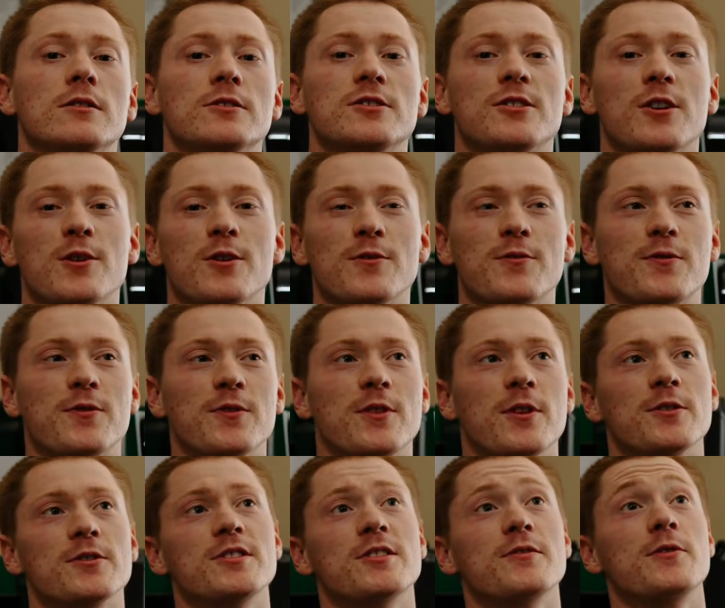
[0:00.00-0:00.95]
so, for
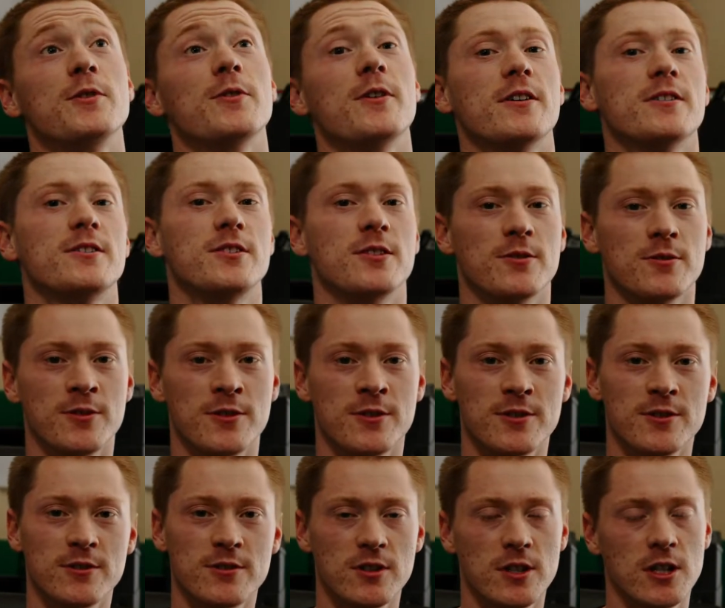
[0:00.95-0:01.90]
those of you that don't
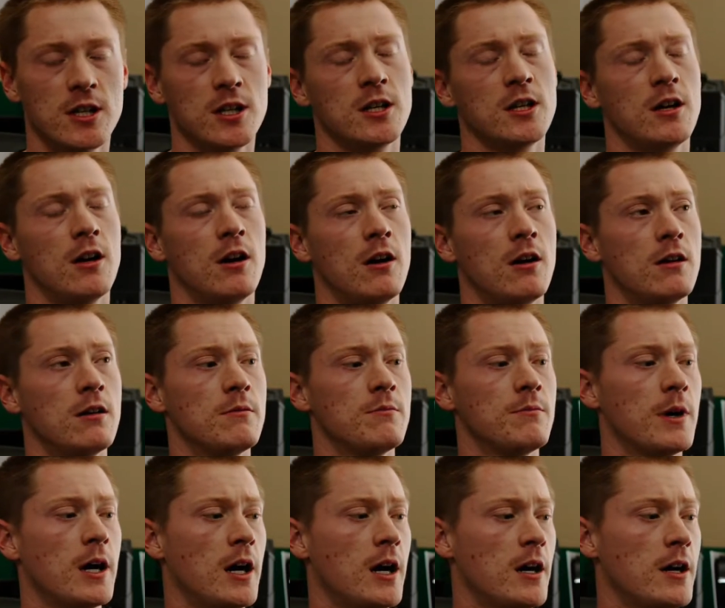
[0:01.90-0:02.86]
know,
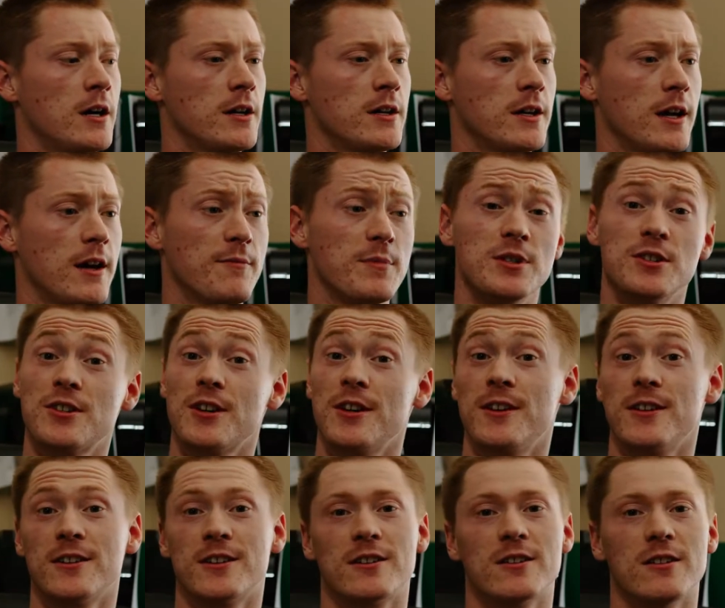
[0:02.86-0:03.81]
um, I have been
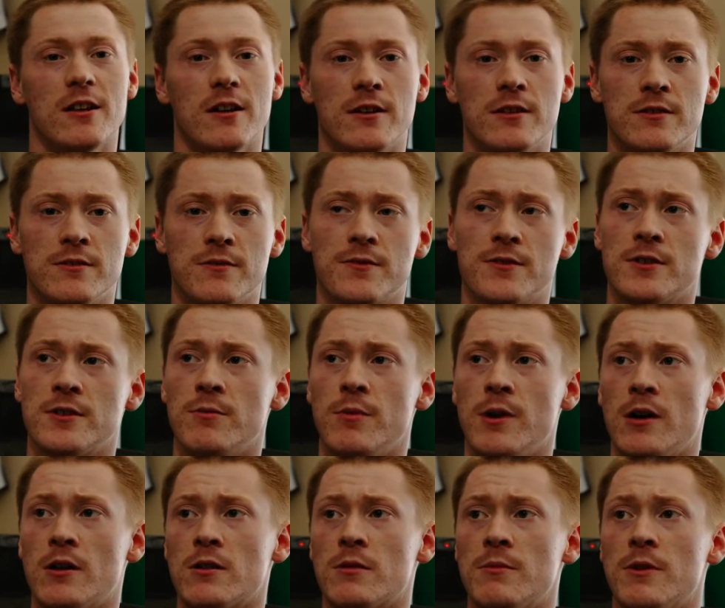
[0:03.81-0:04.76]
training a client for
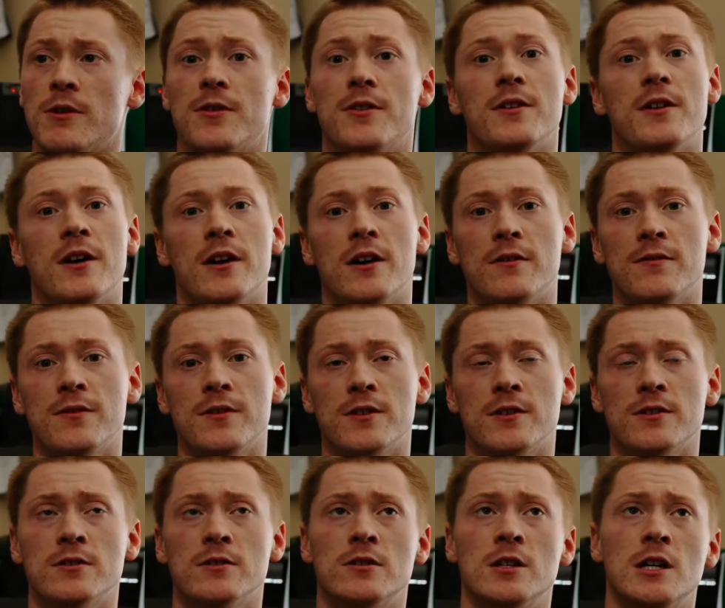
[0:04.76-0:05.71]
about a month and a half
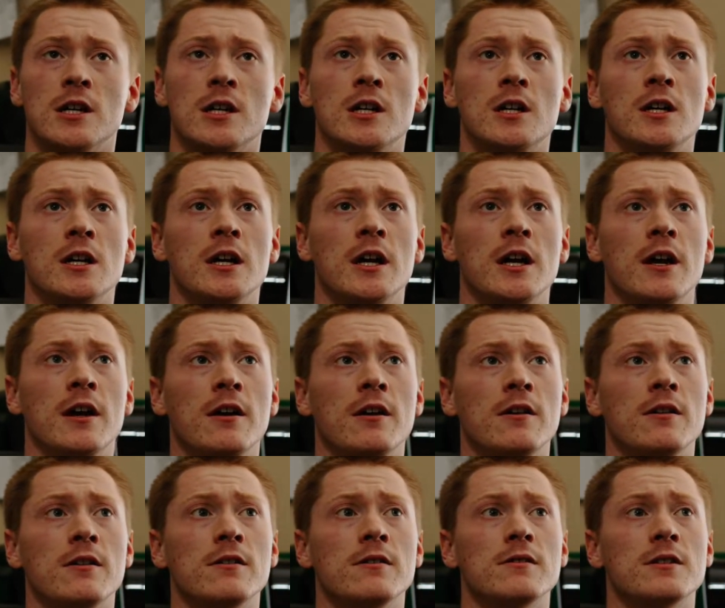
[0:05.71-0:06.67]
now,
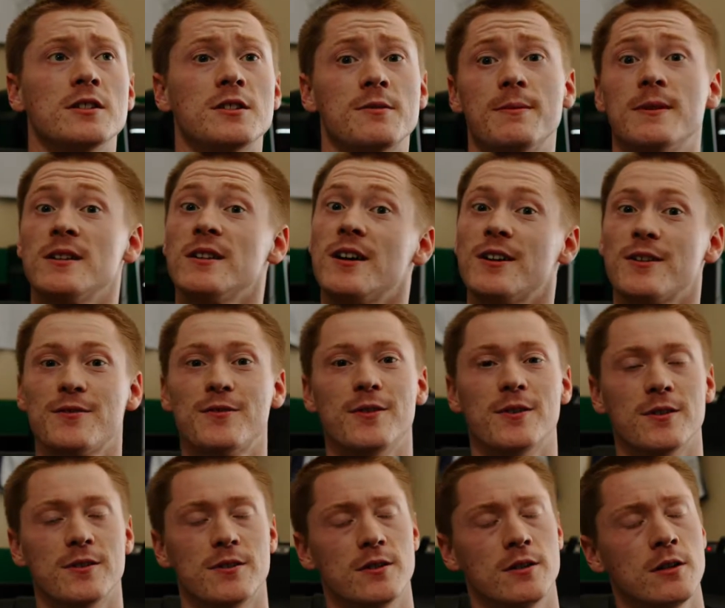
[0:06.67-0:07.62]
and it's been a lot of
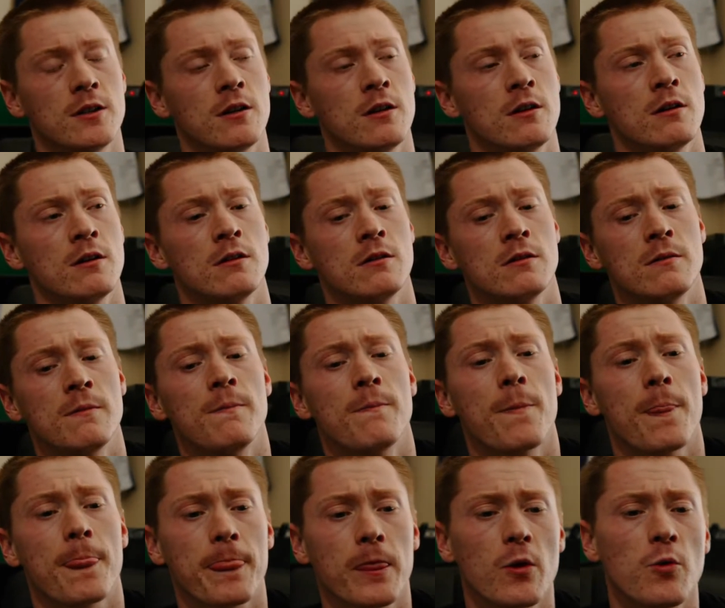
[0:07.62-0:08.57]
fun.
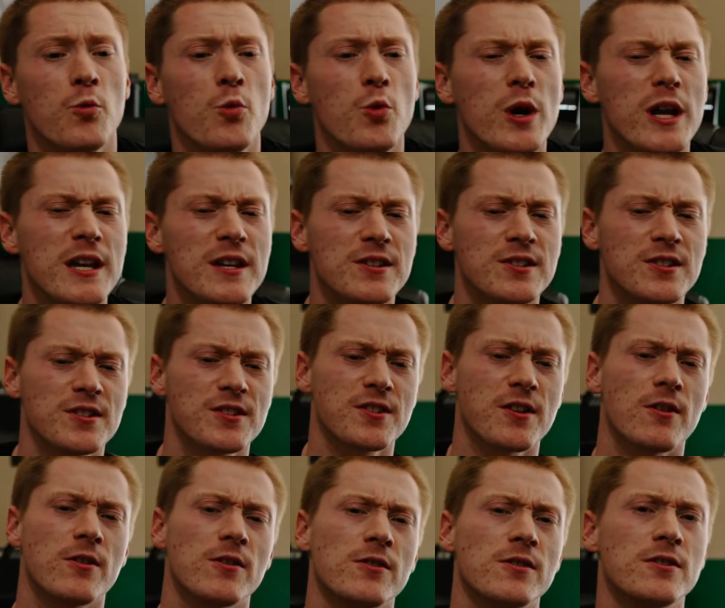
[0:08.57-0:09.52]
Um, we
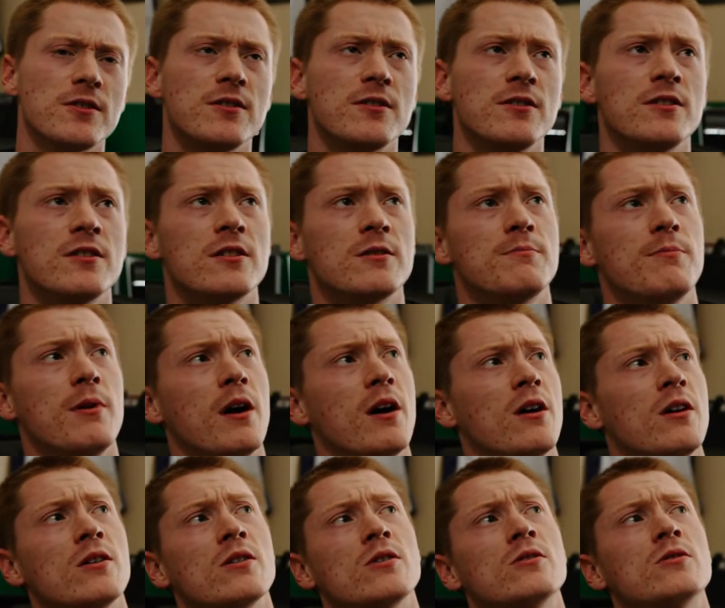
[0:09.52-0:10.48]
started
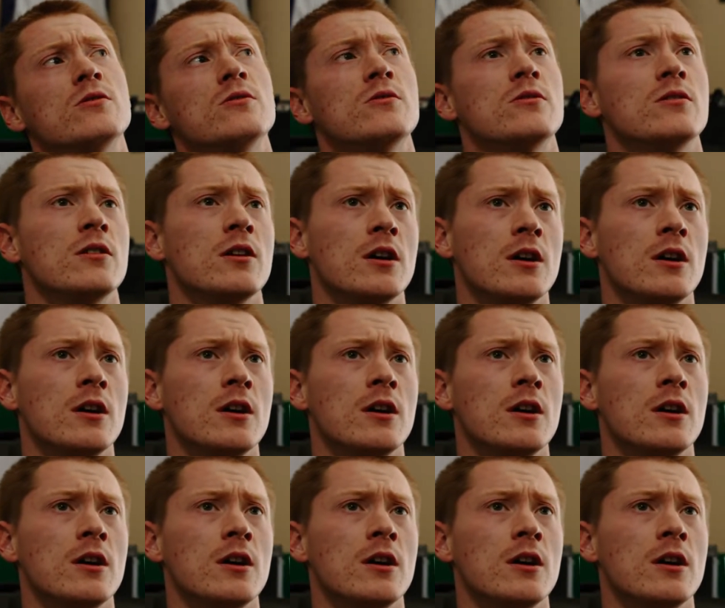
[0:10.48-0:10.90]
about